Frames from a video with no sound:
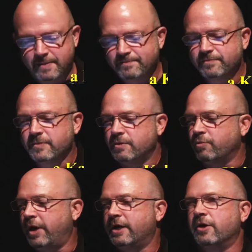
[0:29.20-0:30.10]
I am
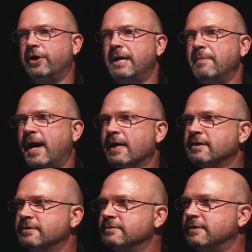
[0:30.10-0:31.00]
running on a
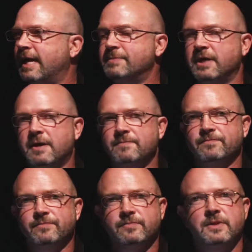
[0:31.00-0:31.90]
Mac laptop.